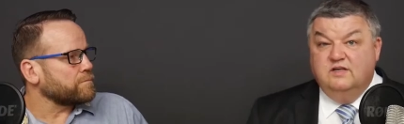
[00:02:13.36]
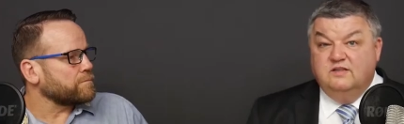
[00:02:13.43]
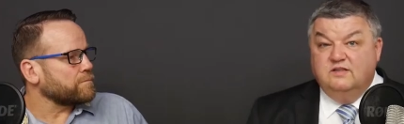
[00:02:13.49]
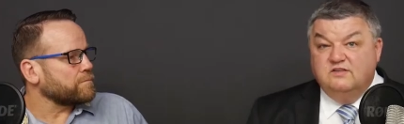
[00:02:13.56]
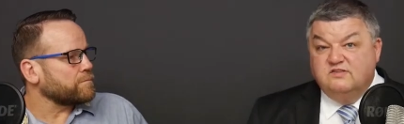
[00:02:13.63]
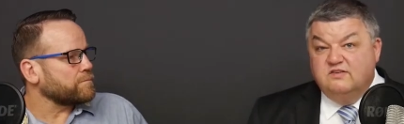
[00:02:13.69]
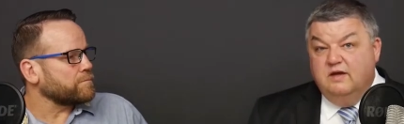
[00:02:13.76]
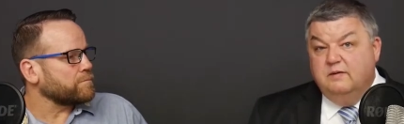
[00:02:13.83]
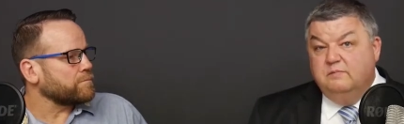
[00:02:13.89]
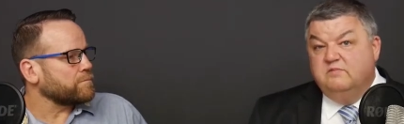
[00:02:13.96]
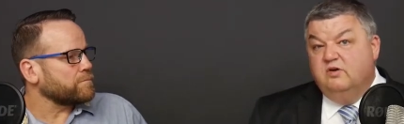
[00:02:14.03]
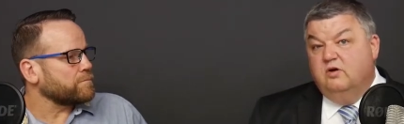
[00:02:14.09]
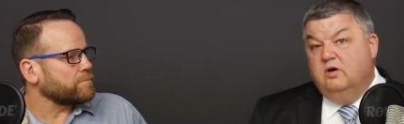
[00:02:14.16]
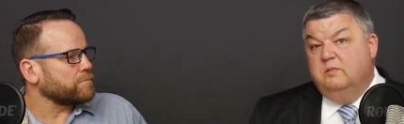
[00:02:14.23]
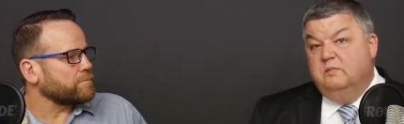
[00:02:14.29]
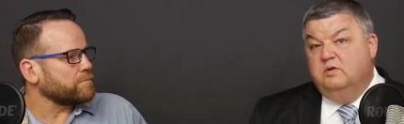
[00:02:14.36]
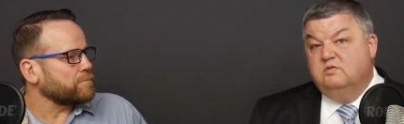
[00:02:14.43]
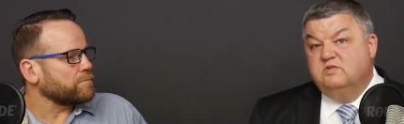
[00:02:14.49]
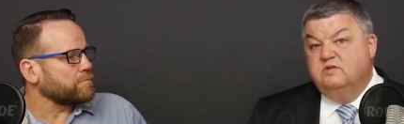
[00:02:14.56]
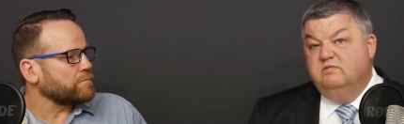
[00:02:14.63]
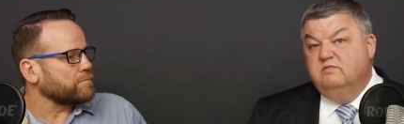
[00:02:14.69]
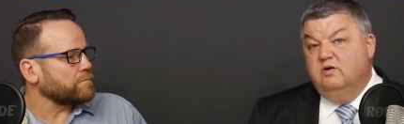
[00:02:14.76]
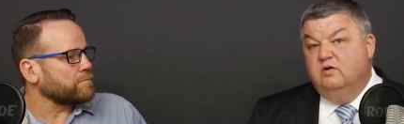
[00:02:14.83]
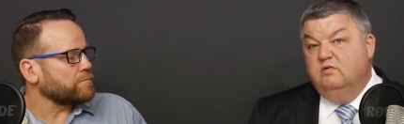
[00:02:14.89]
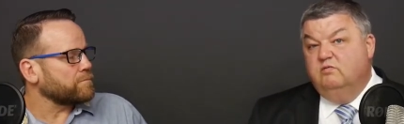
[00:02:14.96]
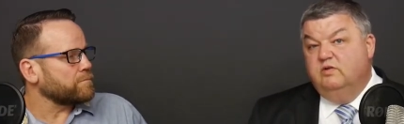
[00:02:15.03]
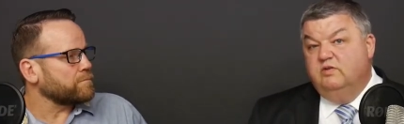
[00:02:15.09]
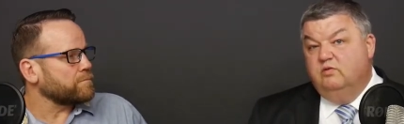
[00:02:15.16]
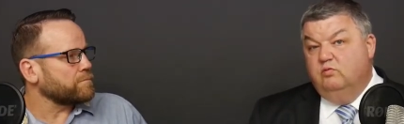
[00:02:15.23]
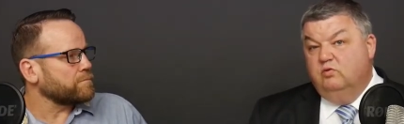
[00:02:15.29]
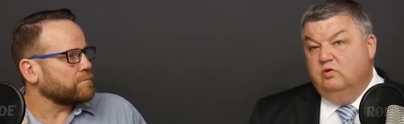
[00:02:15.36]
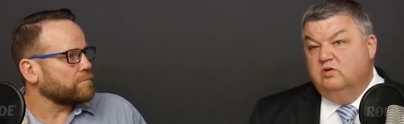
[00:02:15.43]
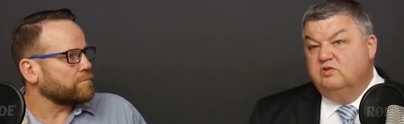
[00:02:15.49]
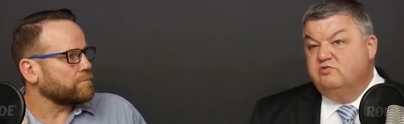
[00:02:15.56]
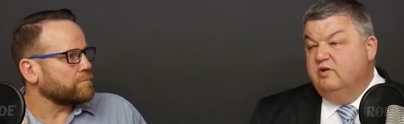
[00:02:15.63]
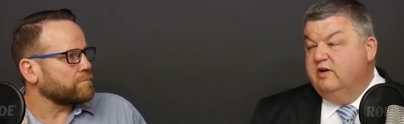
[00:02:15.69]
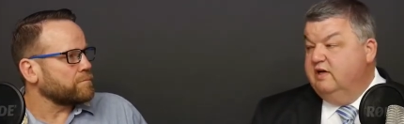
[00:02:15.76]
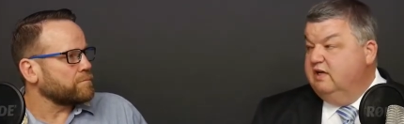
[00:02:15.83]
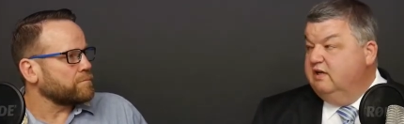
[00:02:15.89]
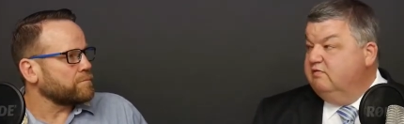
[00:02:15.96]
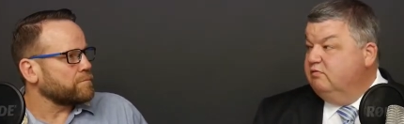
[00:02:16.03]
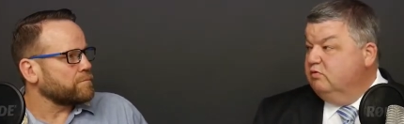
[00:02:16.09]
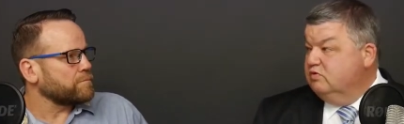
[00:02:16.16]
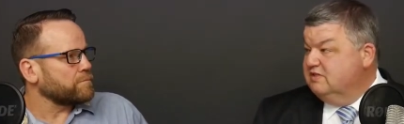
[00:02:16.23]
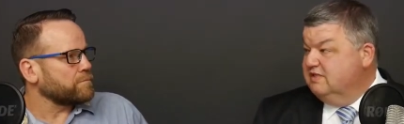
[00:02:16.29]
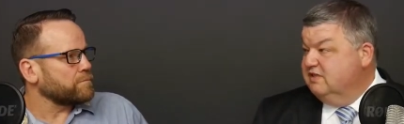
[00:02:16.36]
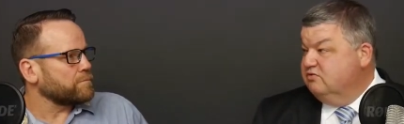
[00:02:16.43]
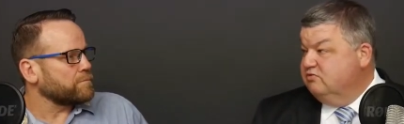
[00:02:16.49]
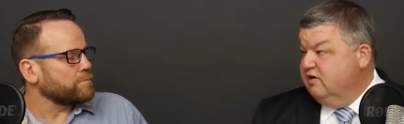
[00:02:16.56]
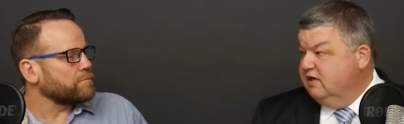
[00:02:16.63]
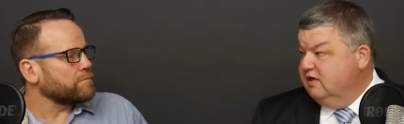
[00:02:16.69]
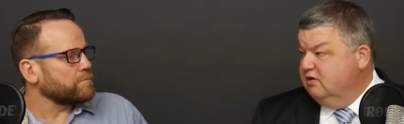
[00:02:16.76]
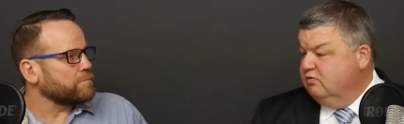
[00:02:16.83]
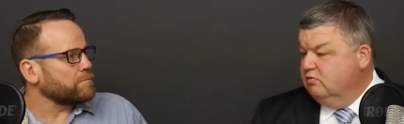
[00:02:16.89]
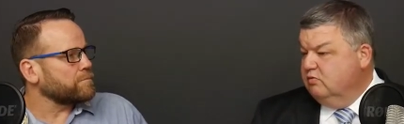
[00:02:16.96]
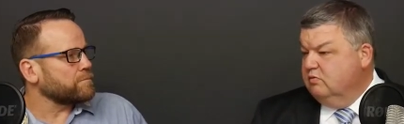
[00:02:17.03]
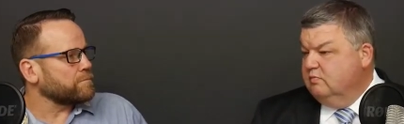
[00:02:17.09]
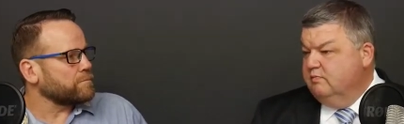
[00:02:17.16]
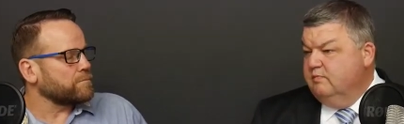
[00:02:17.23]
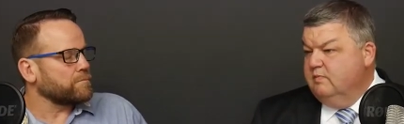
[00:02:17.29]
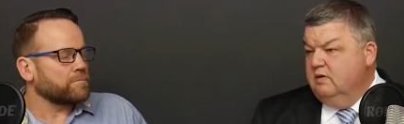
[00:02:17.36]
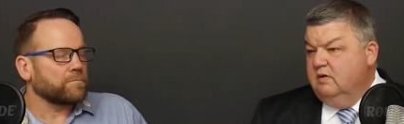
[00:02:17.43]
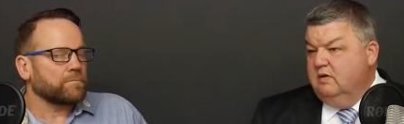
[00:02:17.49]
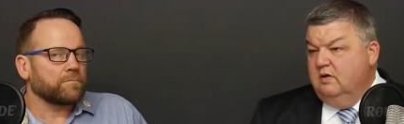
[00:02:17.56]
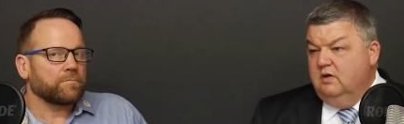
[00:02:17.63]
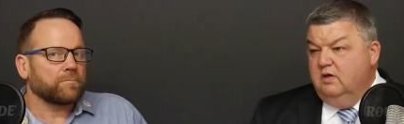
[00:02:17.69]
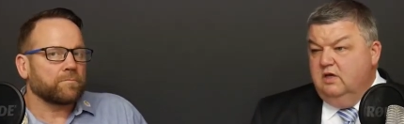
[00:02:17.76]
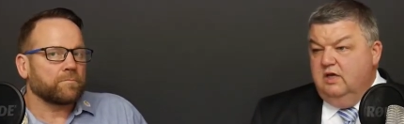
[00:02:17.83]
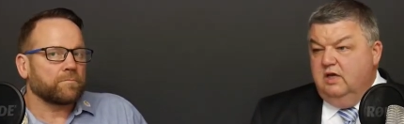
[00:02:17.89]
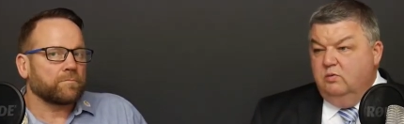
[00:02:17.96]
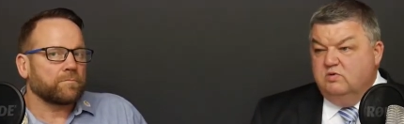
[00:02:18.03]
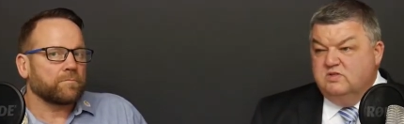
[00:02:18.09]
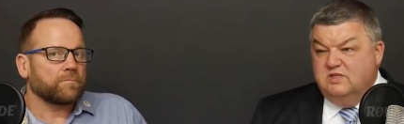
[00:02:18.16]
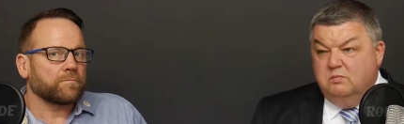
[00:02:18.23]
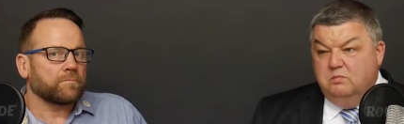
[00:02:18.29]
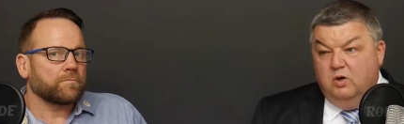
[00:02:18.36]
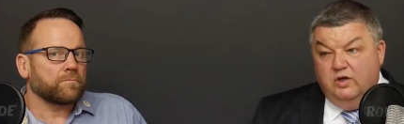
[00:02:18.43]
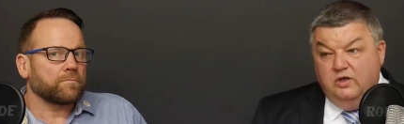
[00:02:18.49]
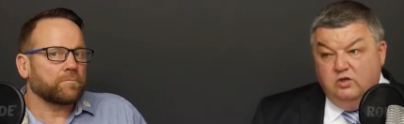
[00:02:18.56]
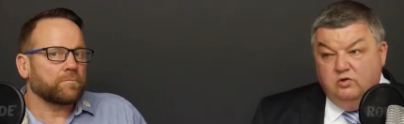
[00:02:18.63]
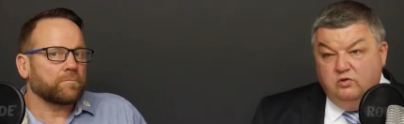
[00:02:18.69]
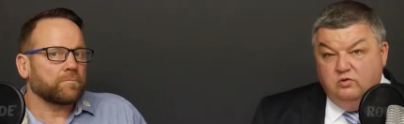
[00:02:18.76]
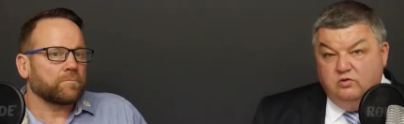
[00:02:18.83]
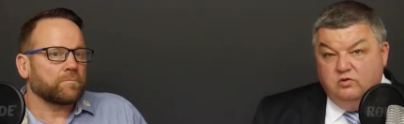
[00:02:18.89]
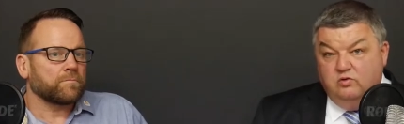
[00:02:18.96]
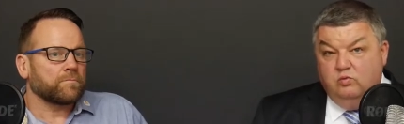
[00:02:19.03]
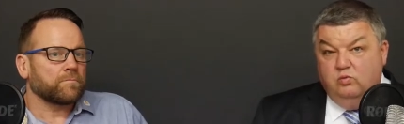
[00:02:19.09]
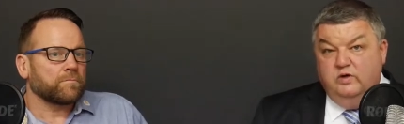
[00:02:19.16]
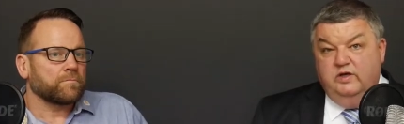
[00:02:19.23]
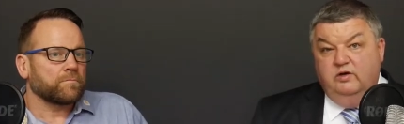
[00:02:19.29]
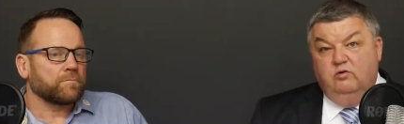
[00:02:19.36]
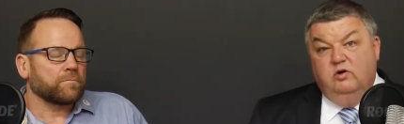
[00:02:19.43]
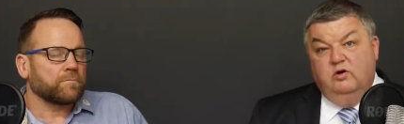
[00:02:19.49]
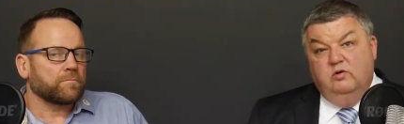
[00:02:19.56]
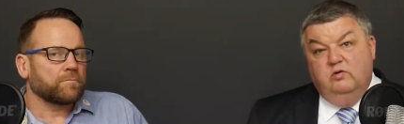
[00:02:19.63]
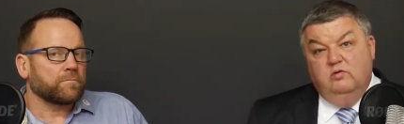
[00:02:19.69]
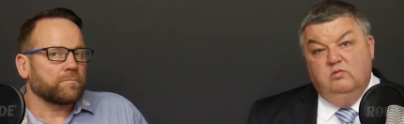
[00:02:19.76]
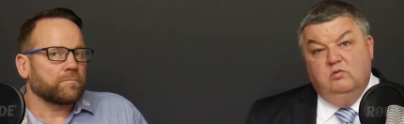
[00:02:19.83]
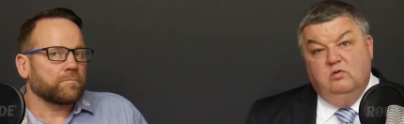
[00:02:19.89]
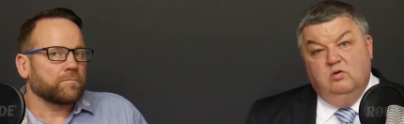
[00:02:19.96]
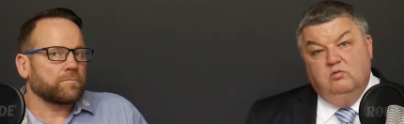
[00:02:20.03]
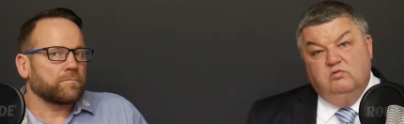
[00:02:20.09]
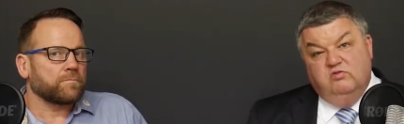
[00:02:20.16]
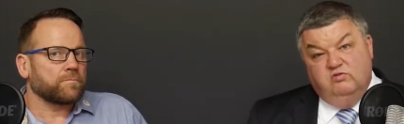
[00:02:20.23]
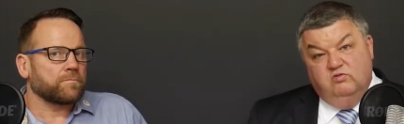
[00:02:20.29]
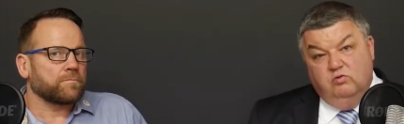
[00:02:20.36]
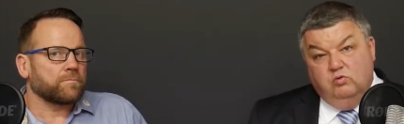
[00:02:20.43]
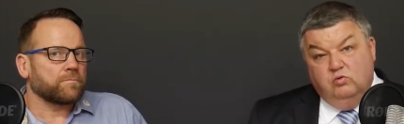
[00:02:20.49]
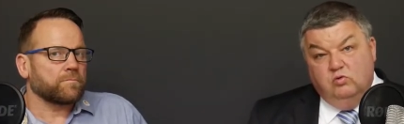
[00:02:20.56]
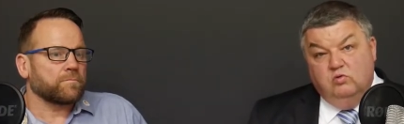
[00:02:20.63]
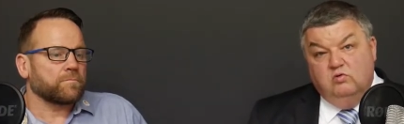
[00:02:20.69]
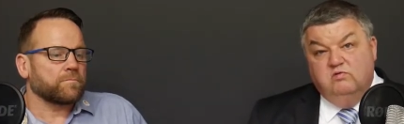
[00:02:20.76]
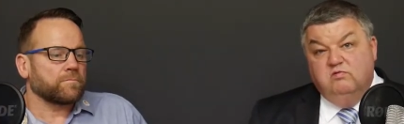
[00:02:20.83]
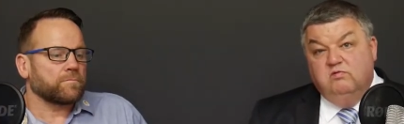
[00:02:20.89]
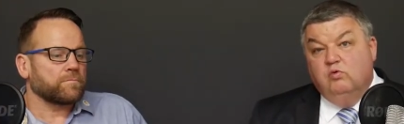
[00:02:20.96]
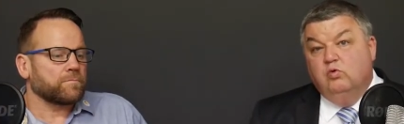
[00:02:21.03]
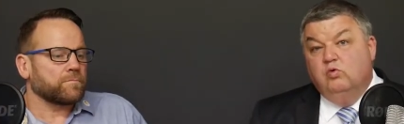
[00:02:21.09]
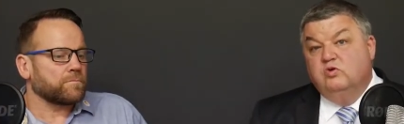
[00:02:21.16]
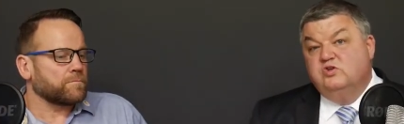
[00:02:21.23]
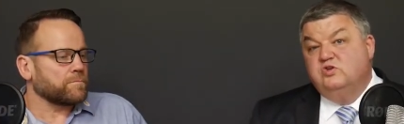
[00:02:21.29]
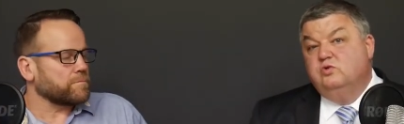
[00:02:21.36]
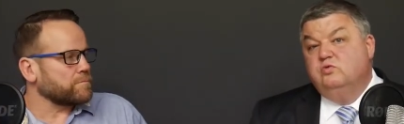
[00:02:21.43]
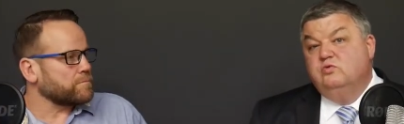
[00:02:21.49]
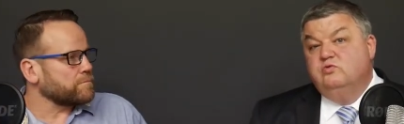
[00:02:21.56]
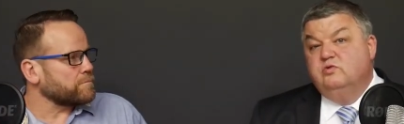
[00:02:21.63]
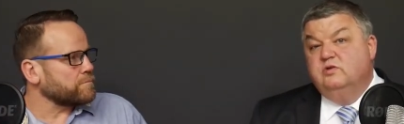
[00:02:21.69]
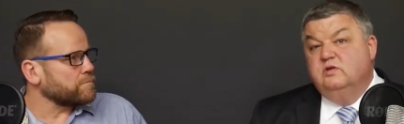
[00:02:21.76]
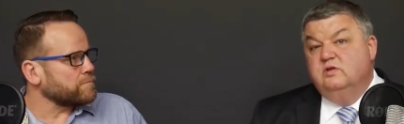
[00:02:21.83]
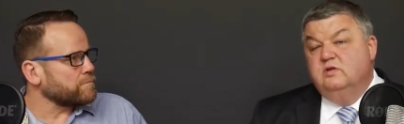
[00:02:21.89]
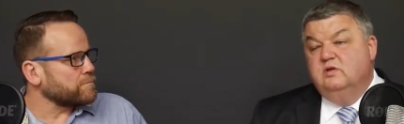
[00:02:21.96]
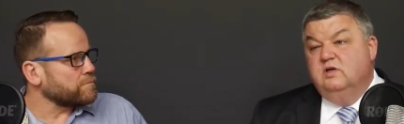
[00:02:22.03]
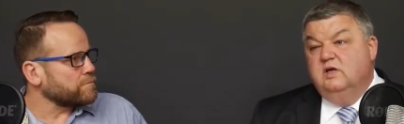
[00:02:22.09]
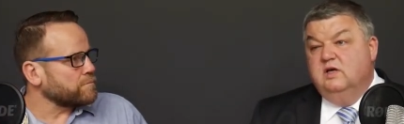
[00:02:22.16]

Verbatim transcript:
Speaker 1: and at the same time, I was involved with the Royal Australian Air Force Air Training Corps. It was in my youth where I saw four children